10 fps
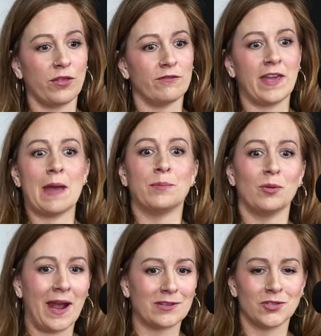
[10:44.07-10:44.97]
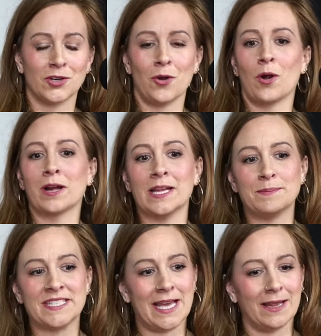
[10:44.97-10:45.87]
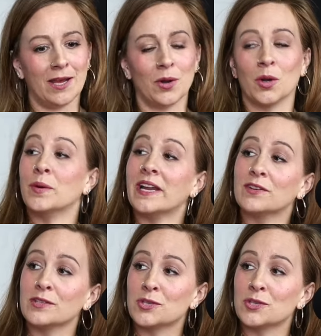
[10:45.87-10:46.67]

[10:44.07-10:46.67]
of Campylobacter or Klebsiella or whatever the yeah.